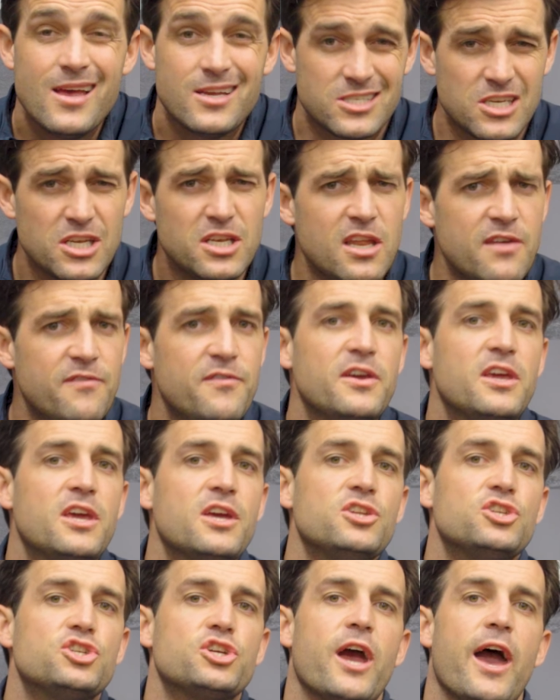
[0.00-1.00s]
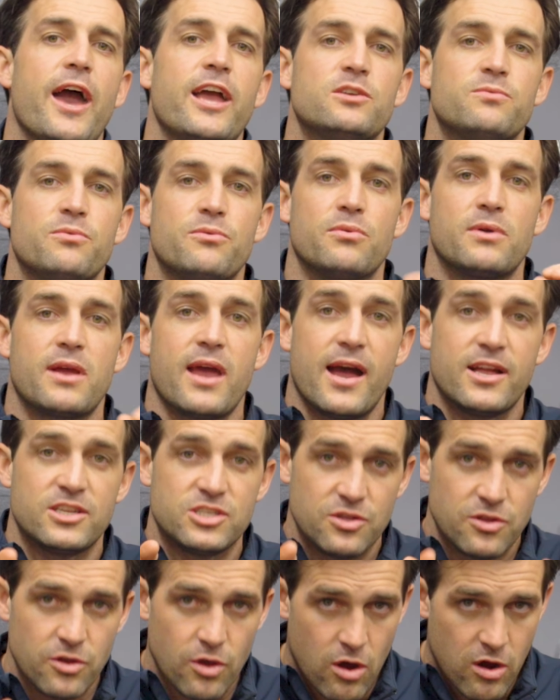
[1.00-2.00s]
significant change with
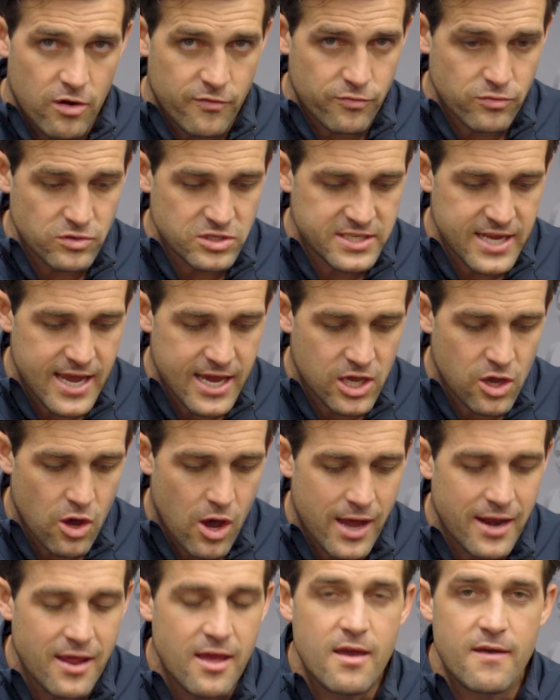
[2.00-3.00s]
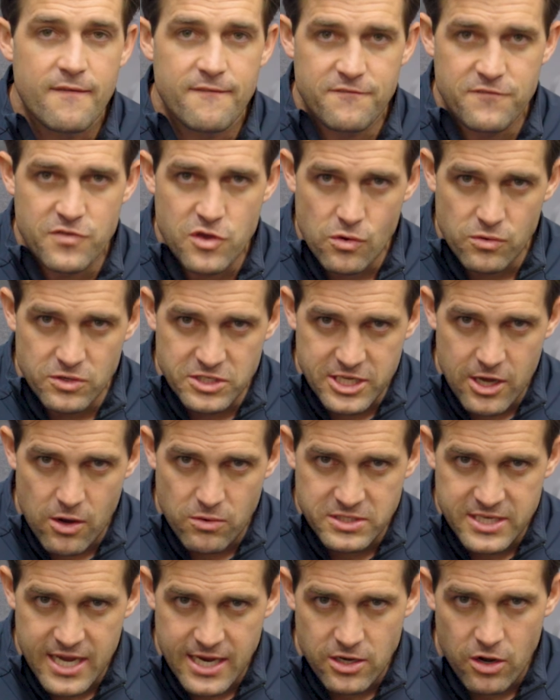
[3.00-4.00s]
regards to the overall stack height. Fuel
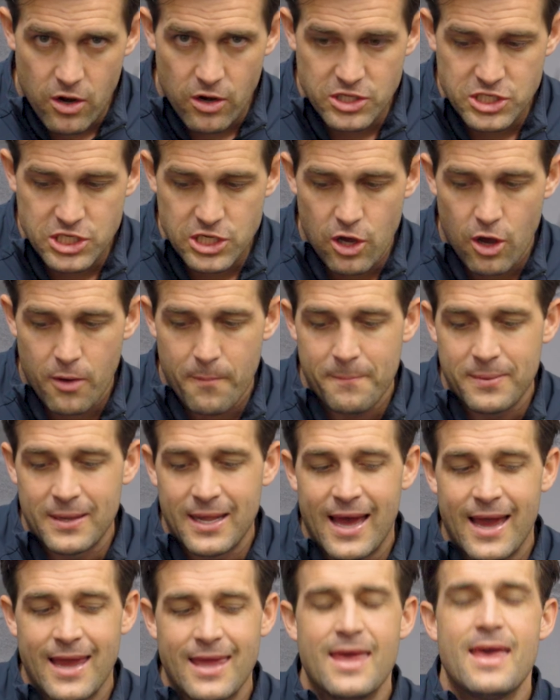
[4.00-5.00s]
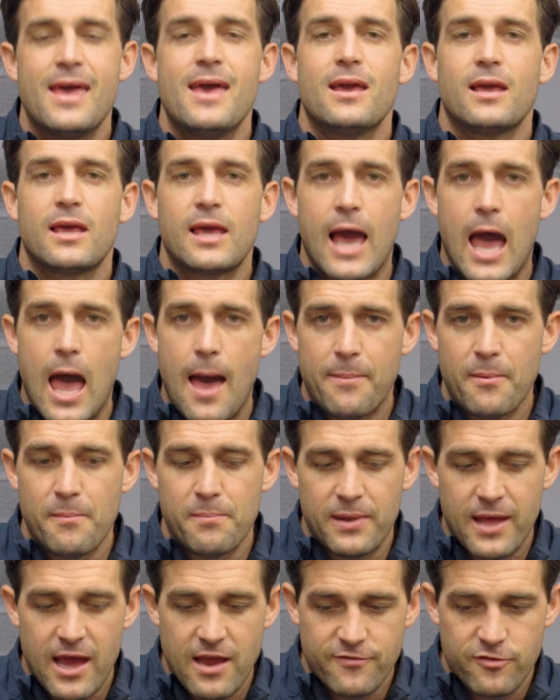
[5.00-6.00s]
cell technology on play. Carbon
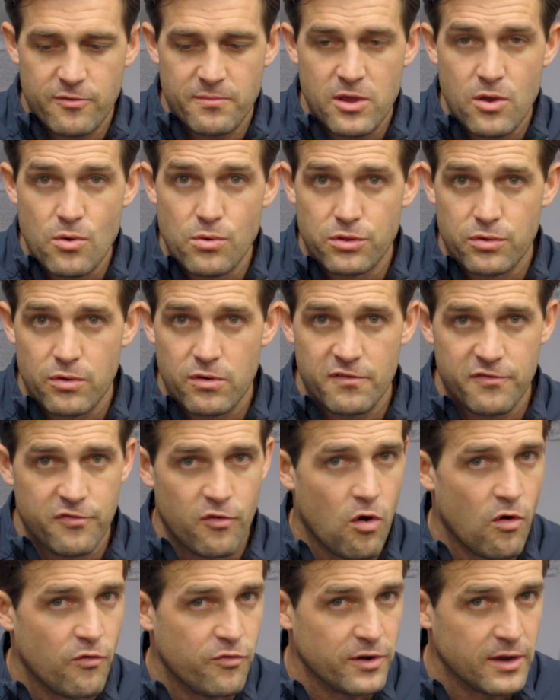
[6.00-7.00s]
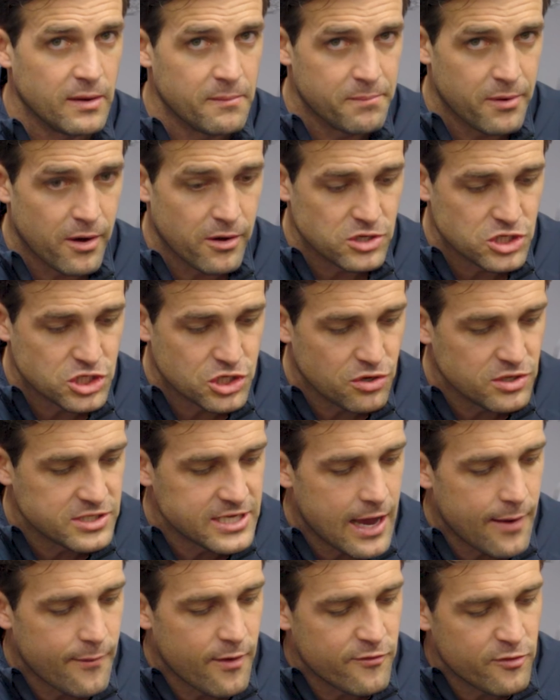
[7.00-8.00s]
plate from heel through to forefoot in both shoes.
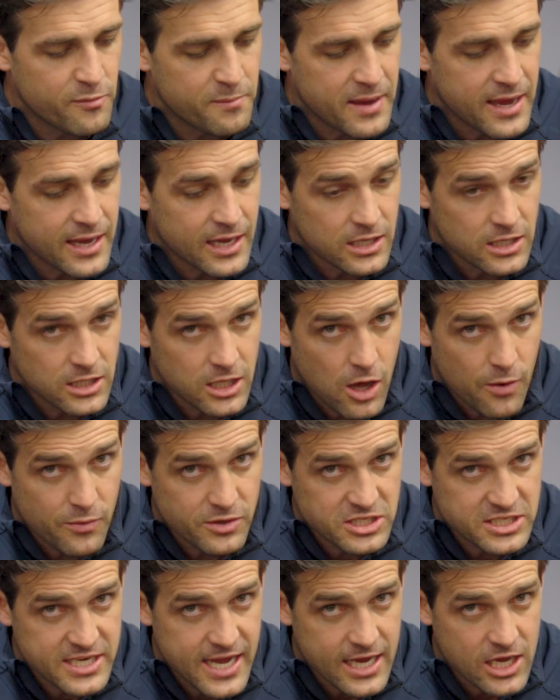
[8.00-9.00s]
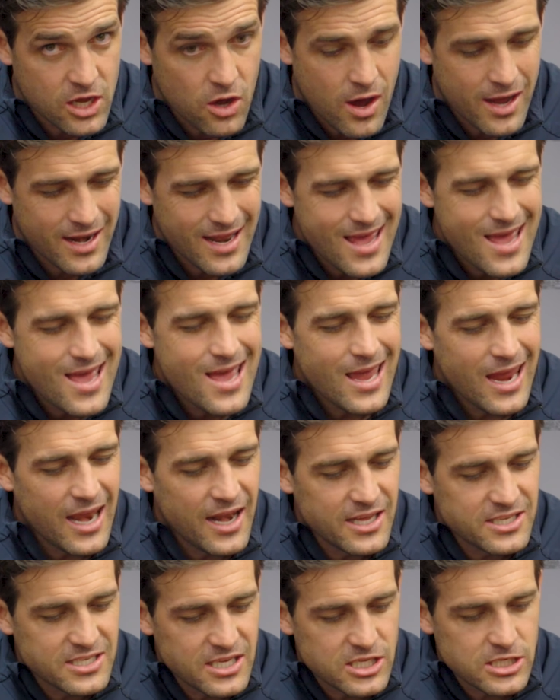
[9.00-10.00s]
However, being a lower stack height,
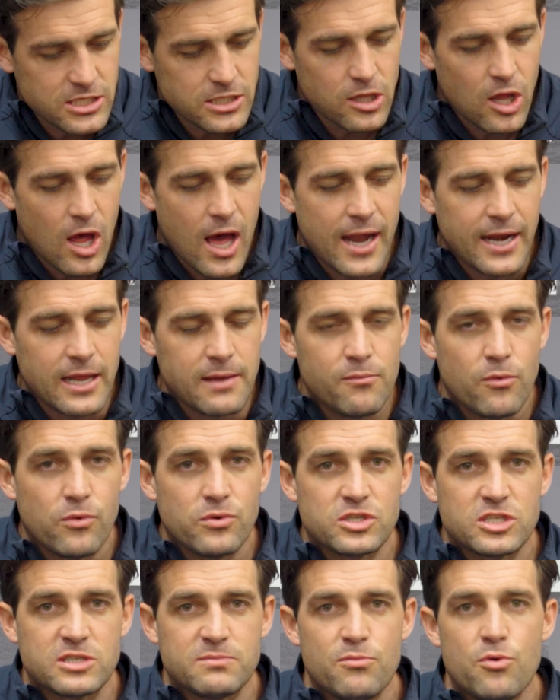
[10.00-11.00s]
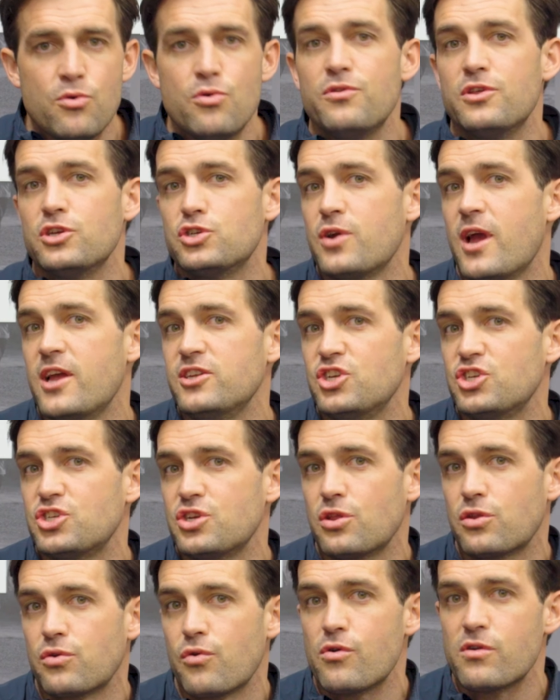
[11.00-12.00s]
it is a slightly more smoother
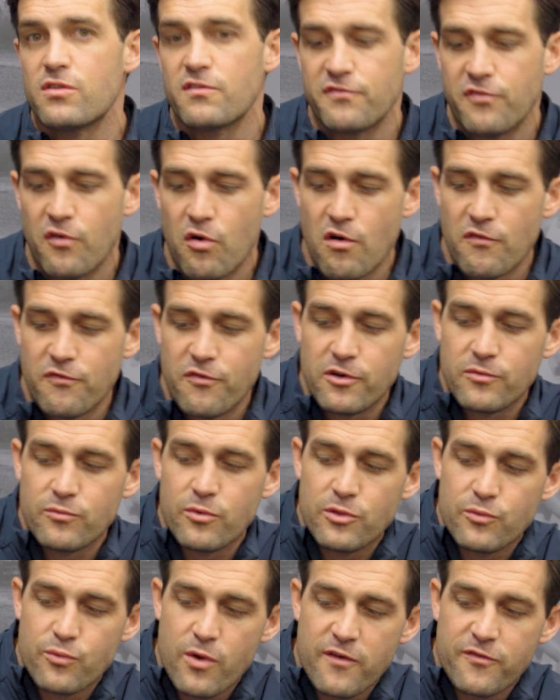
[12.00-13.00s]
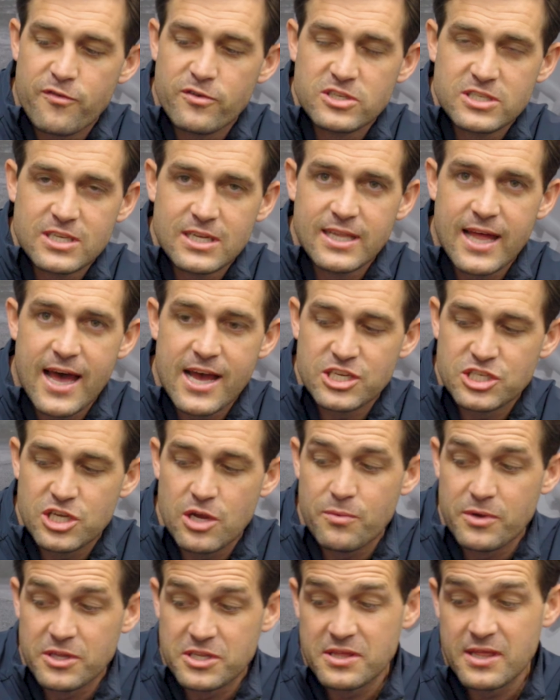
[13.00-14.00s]
transition through to the forefoot with reference to last
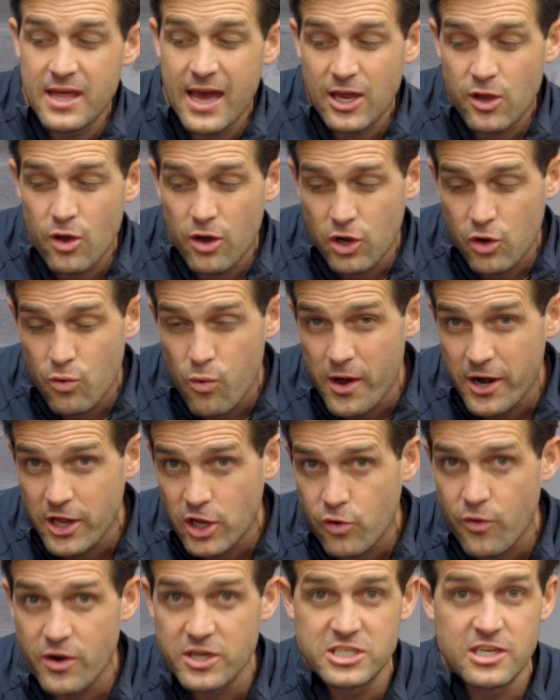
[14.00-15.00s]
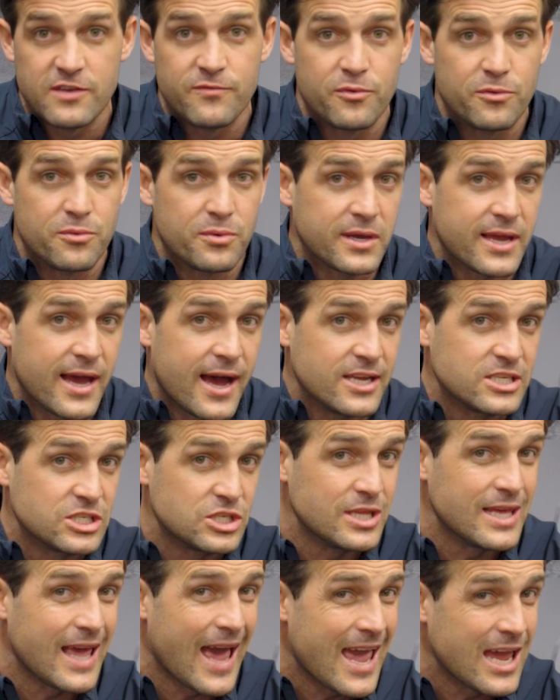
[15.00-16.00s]
year. They got quite aggressive with regards
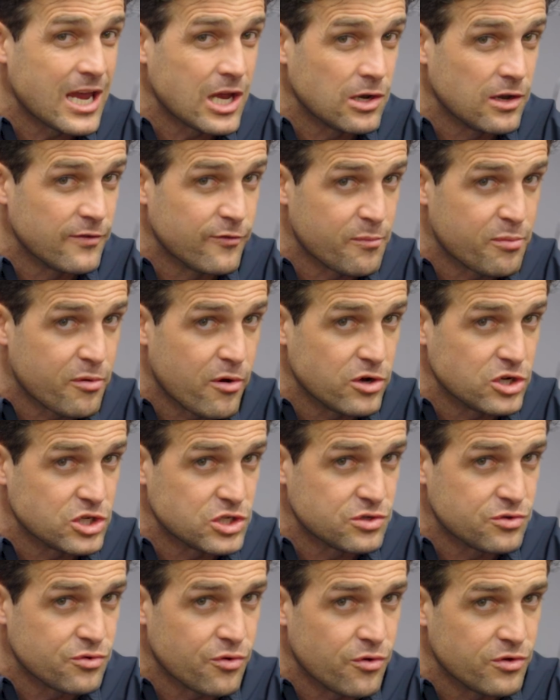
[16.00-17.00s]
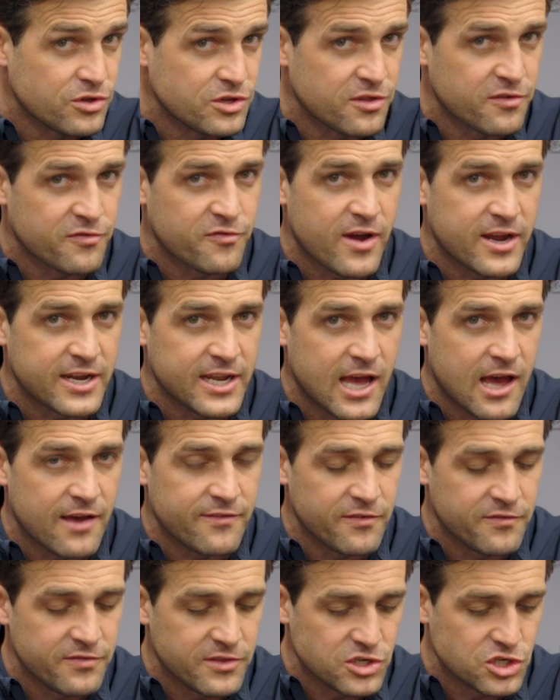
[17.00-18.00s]
to the angle of approach through to the front
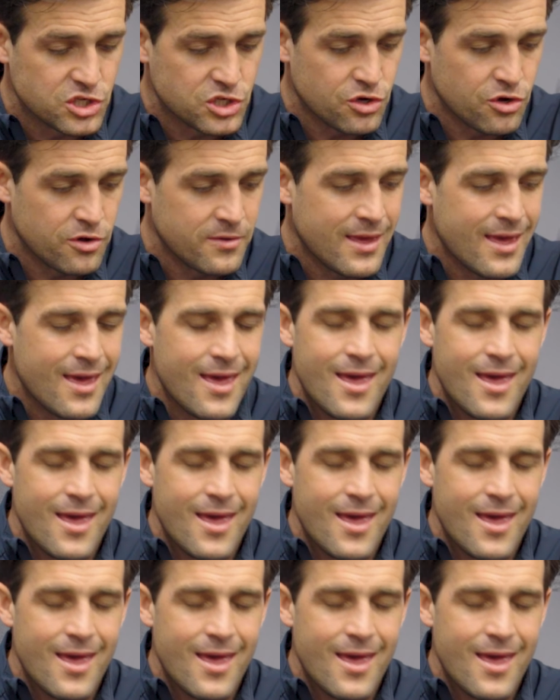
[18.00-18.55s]
half of this shoe.